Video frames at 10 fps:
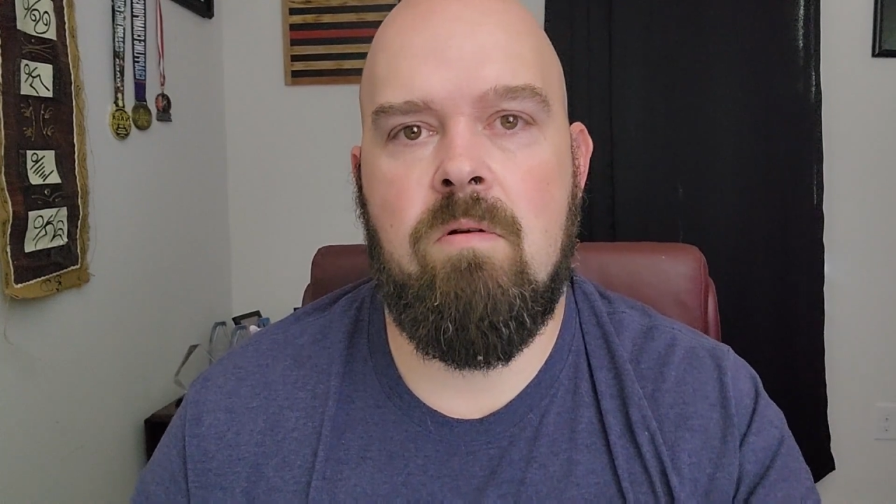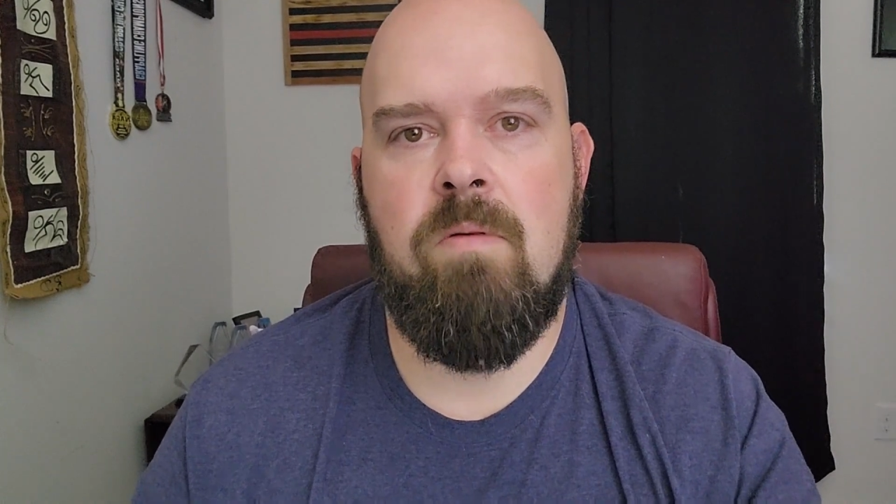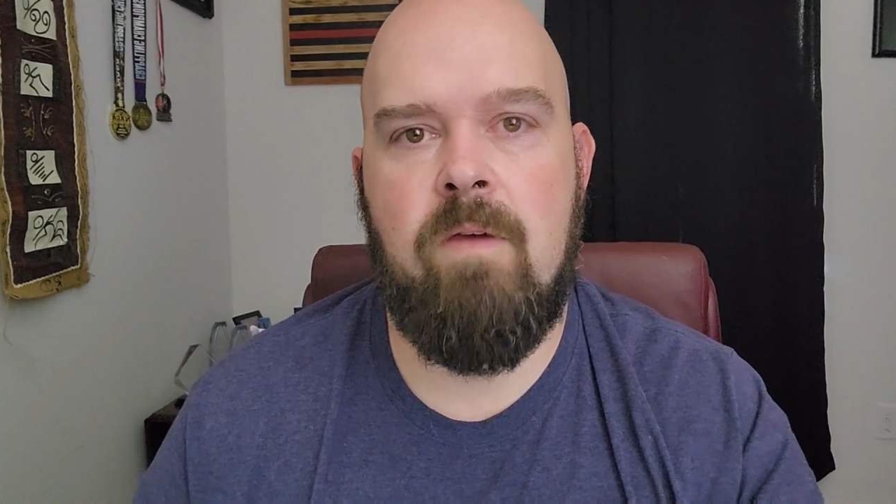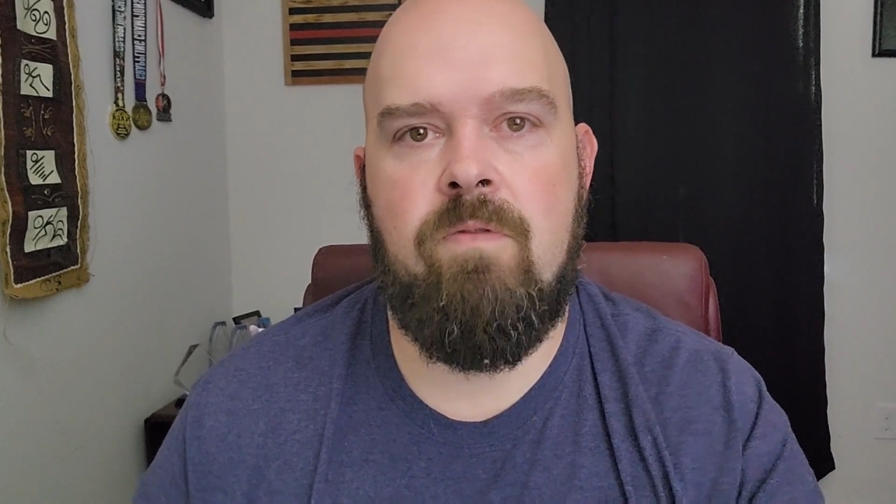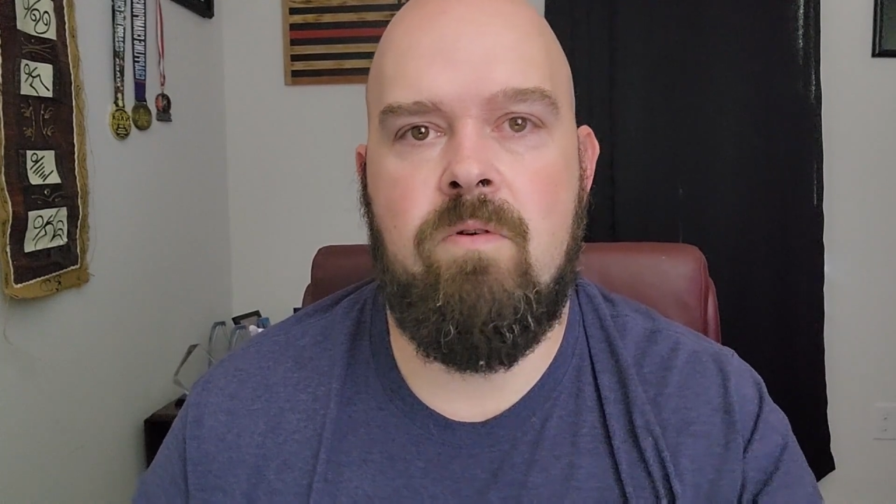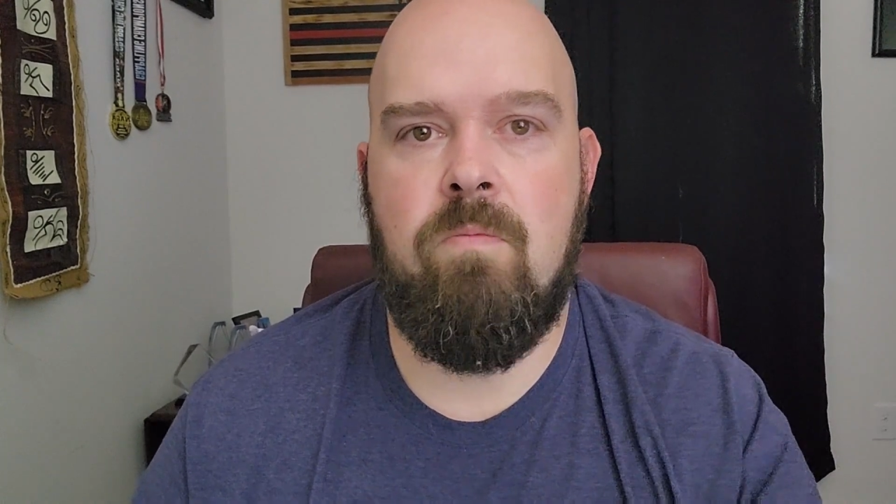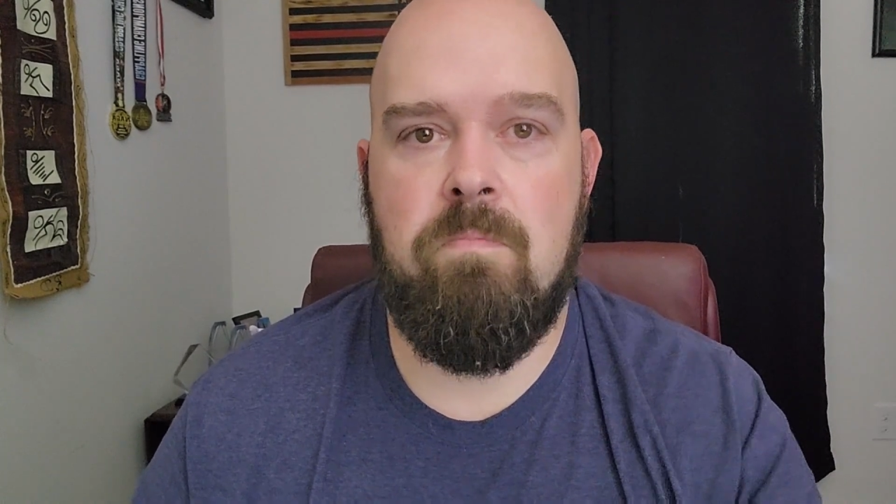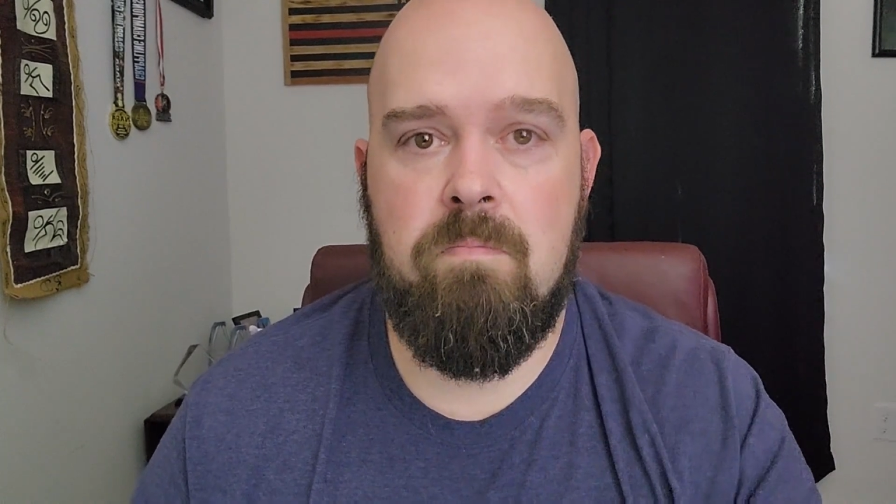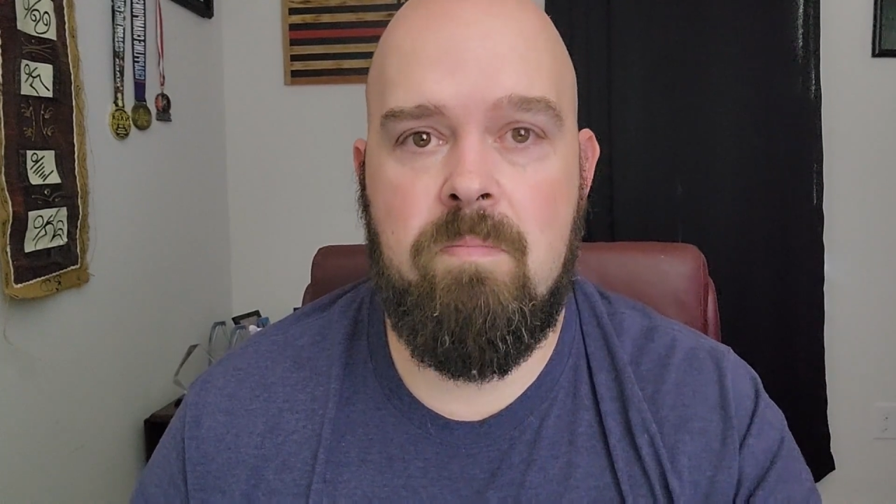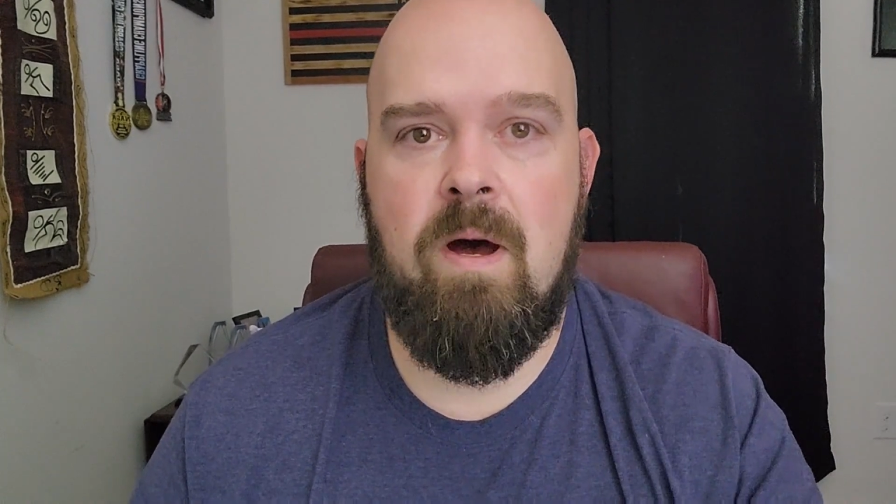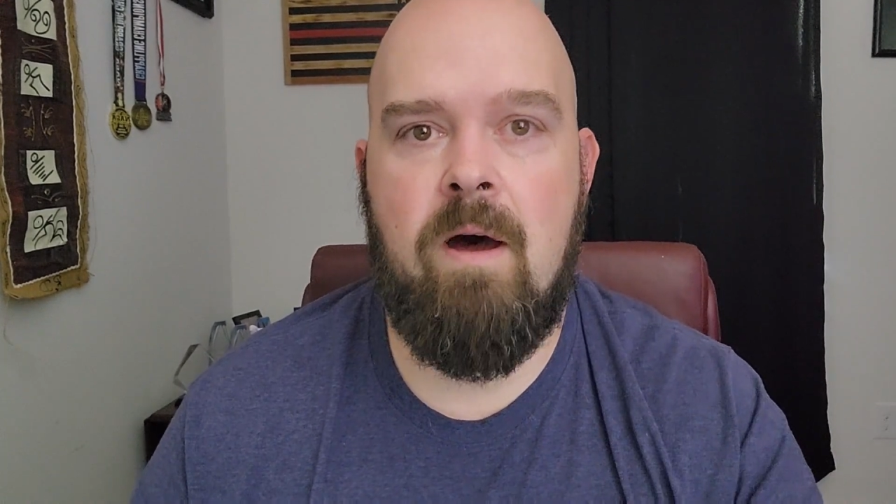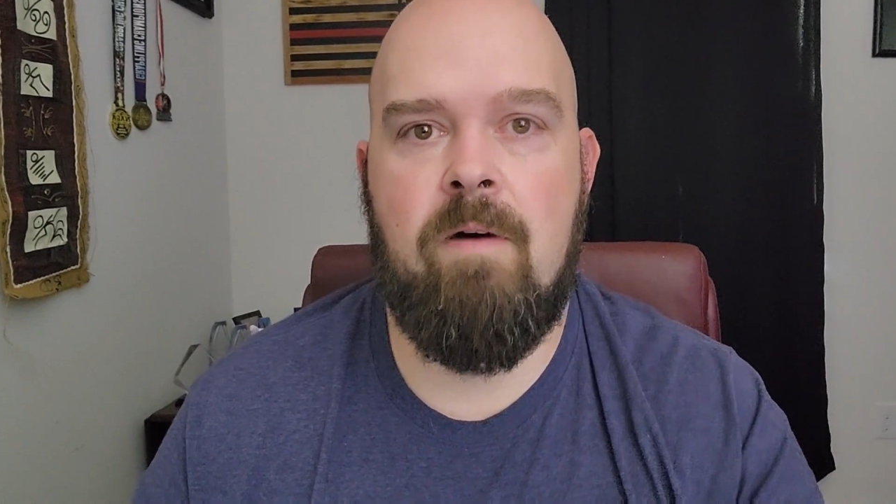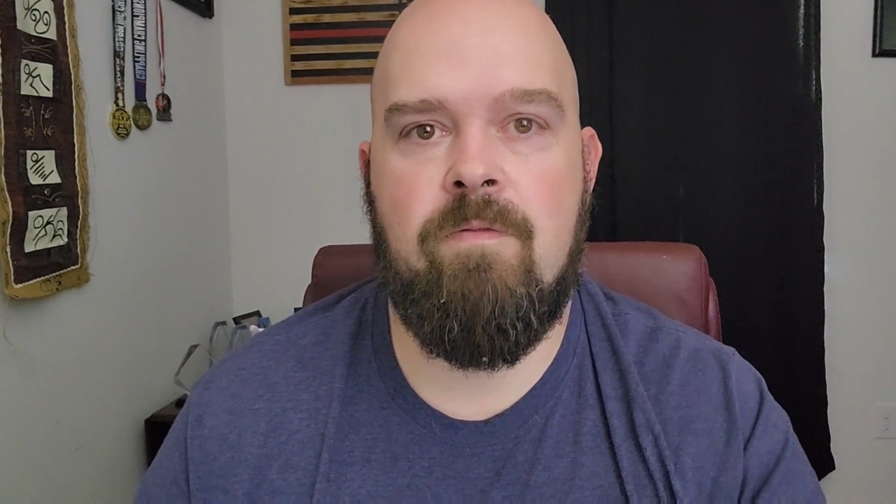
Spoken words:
if you buy